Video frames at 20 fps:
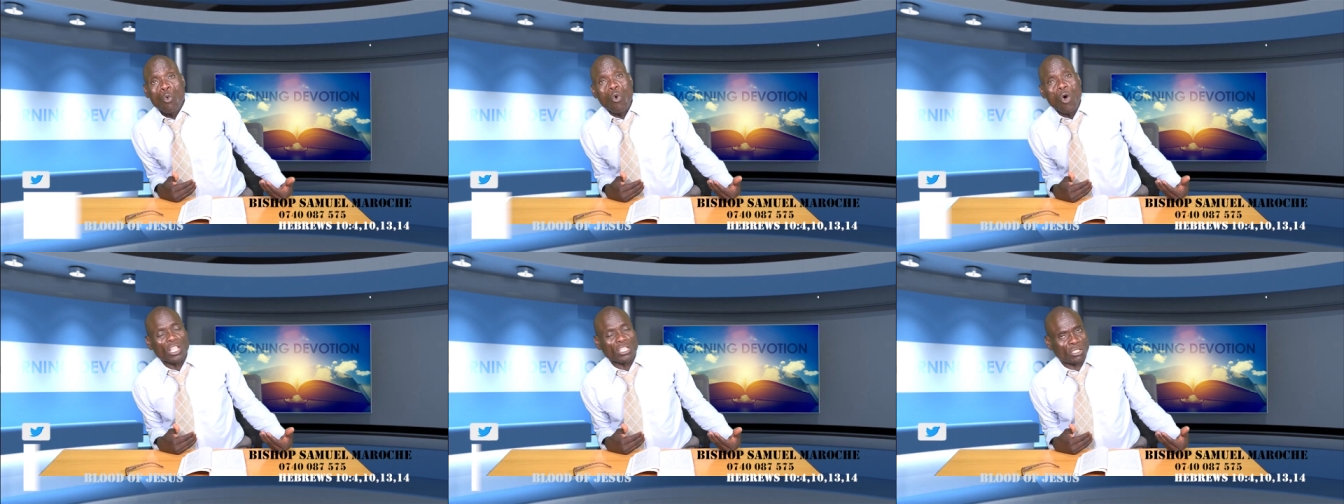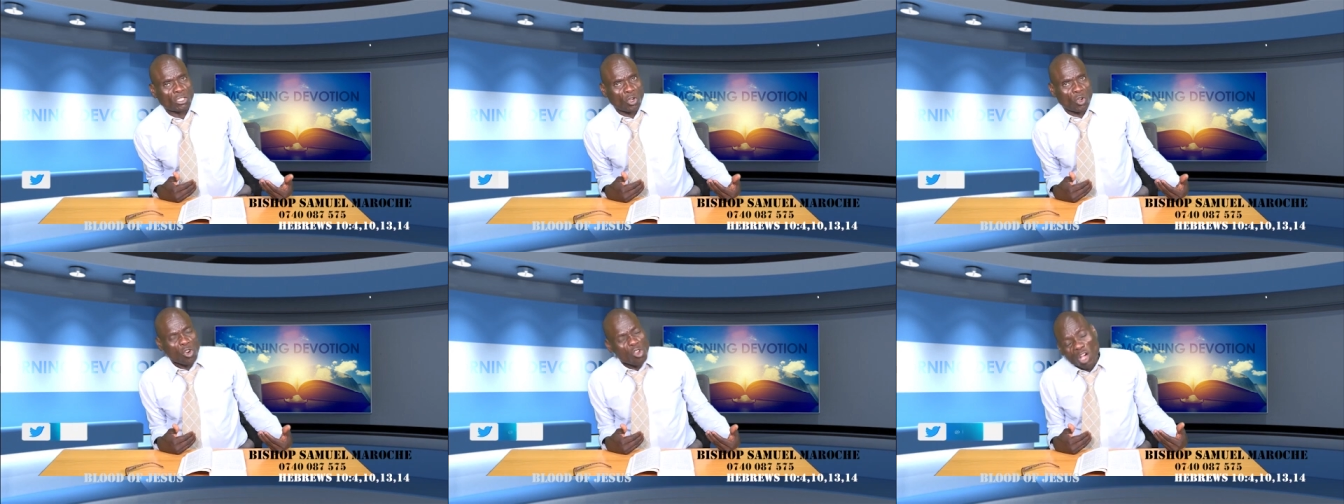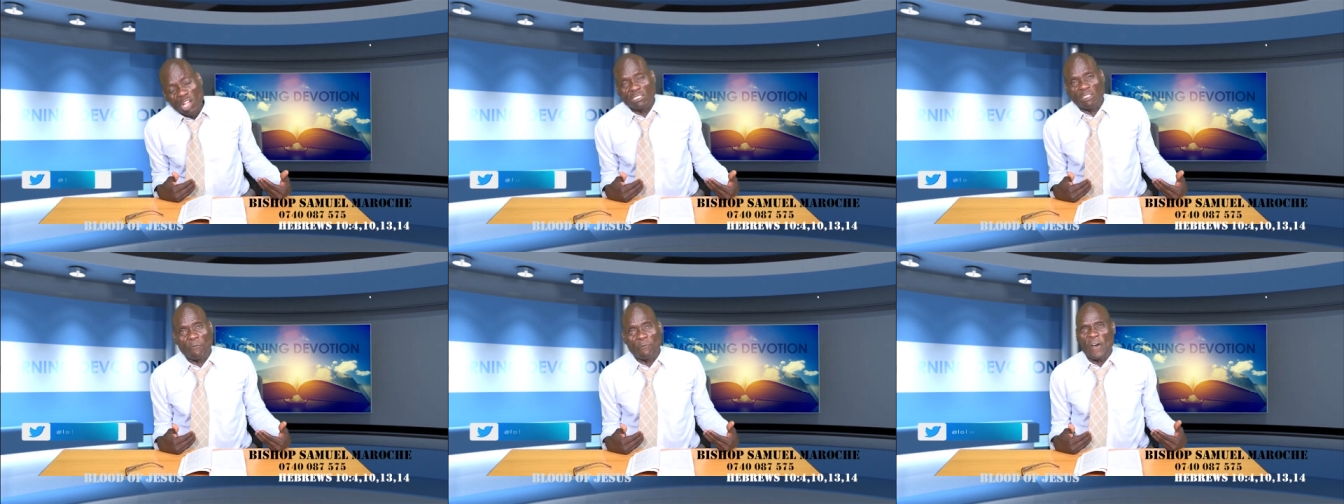was
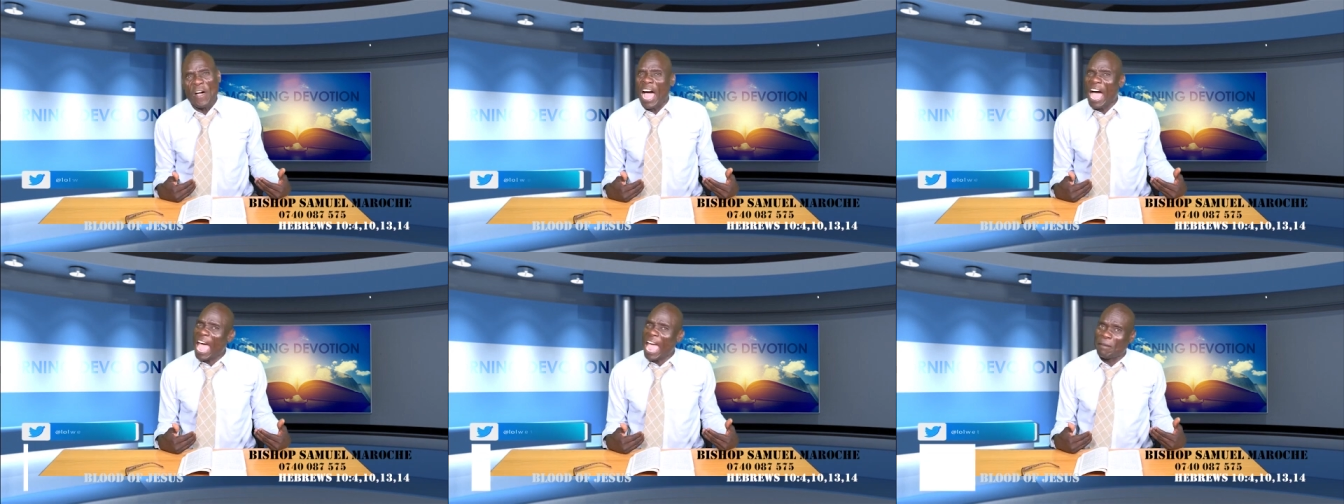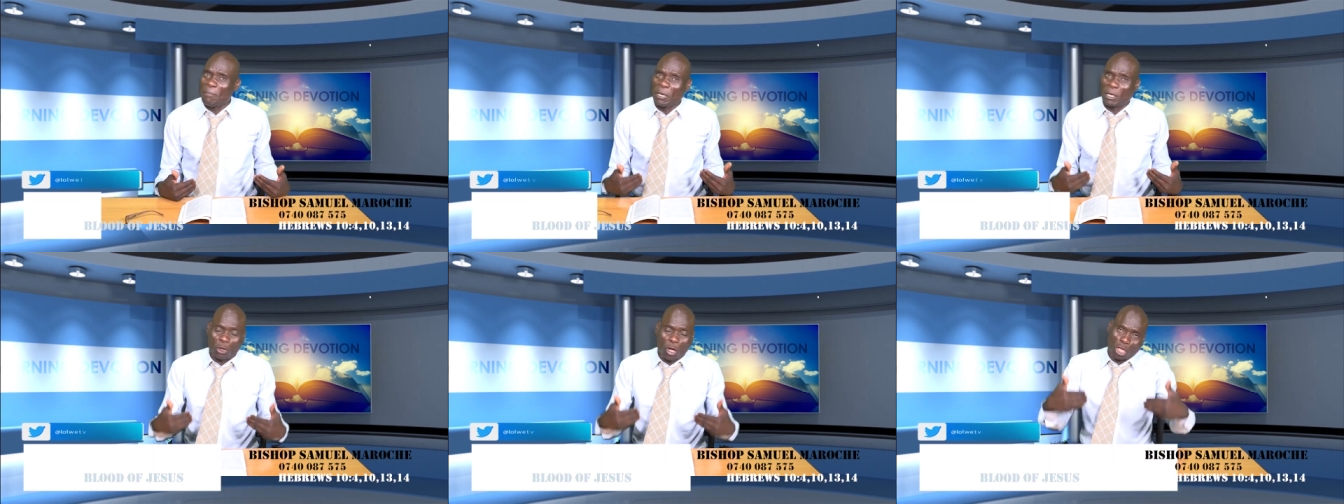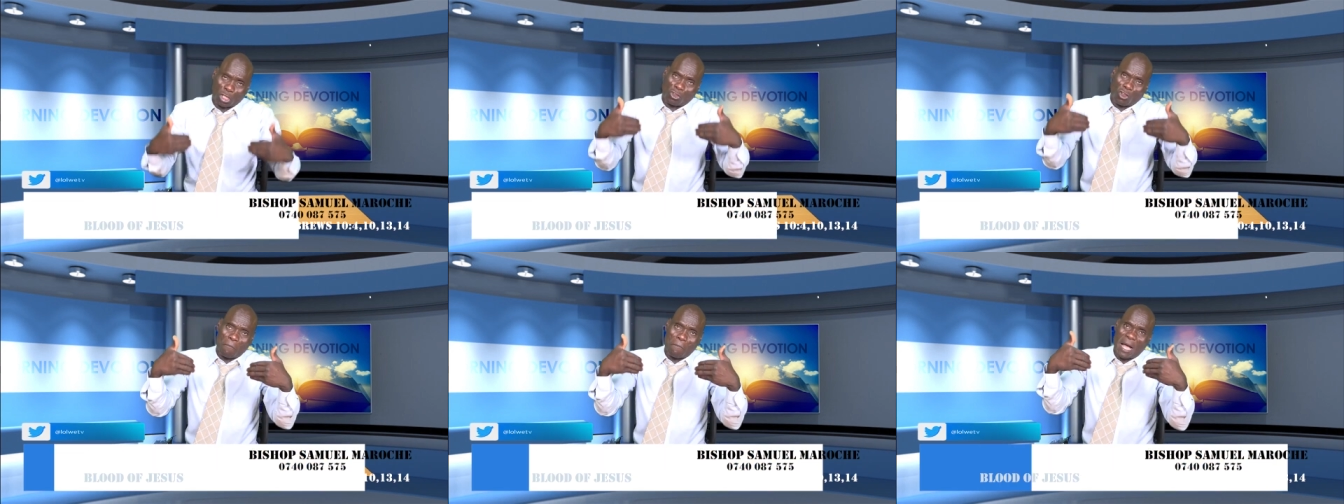crucified
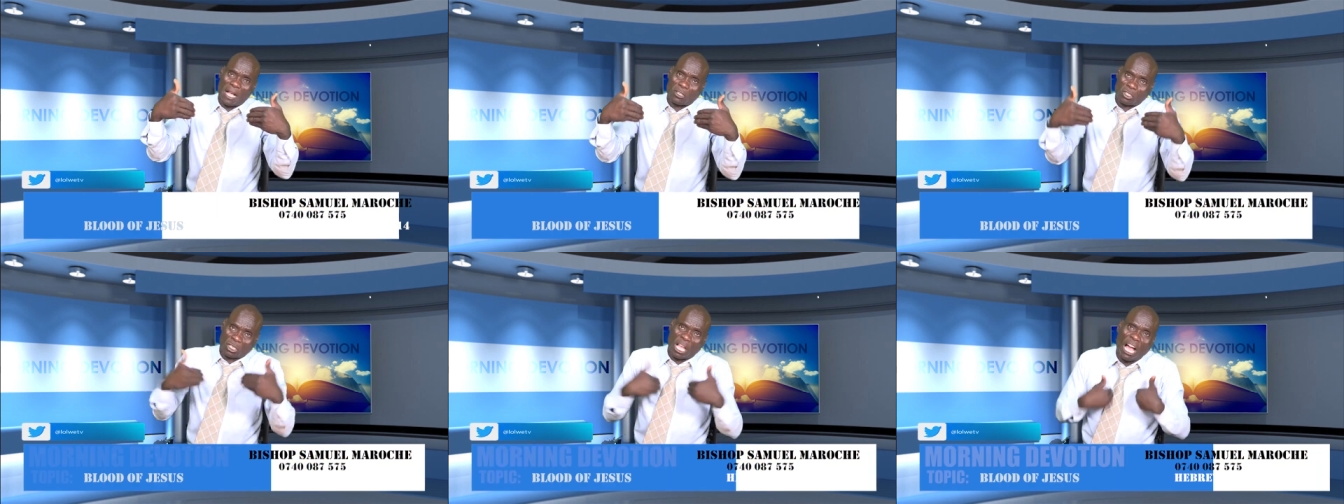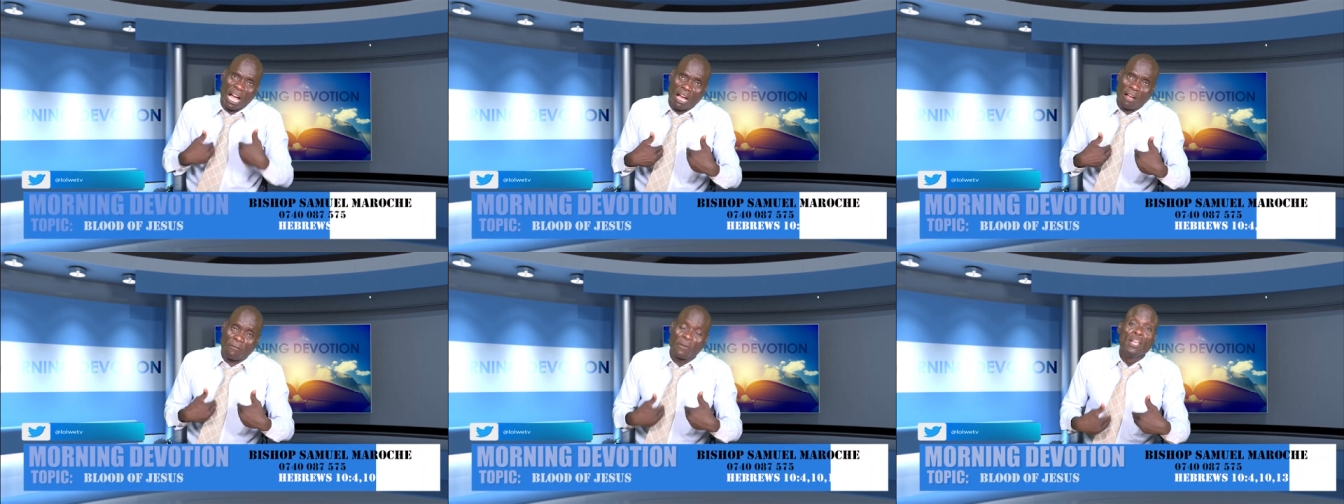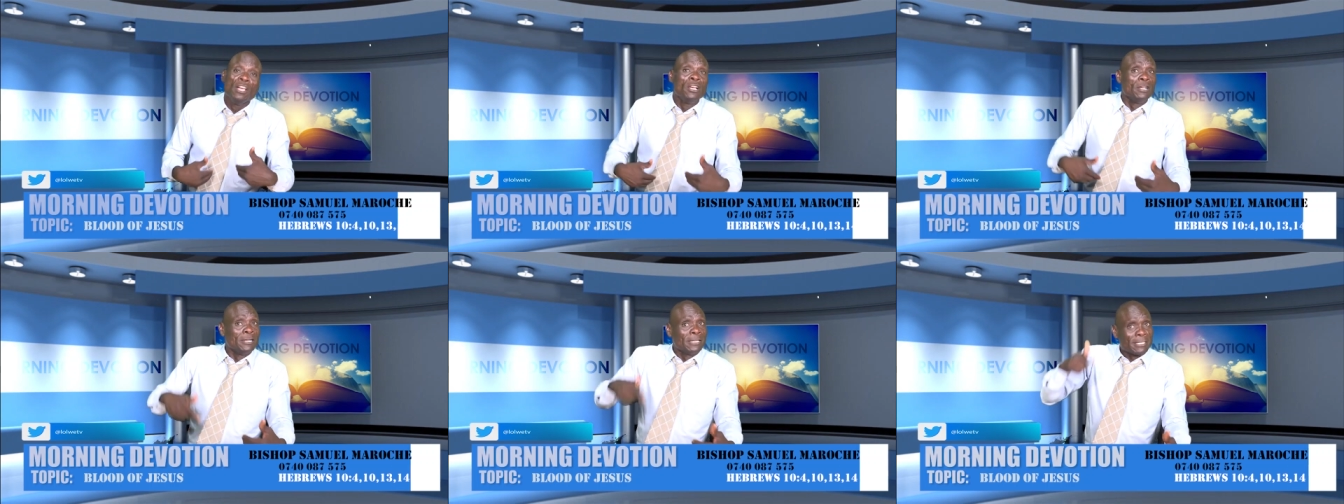because of
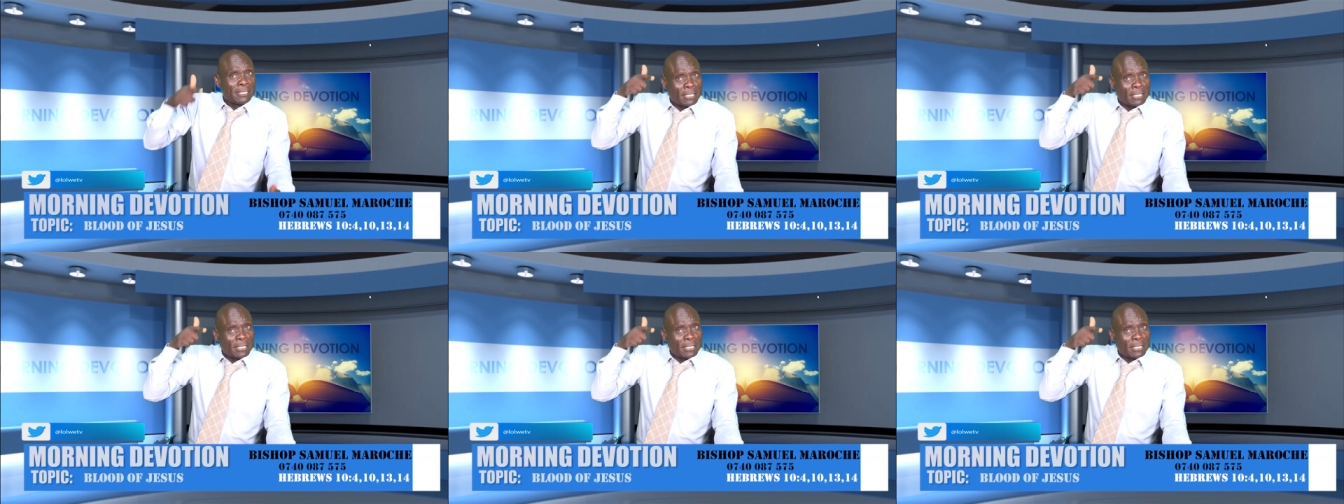myself.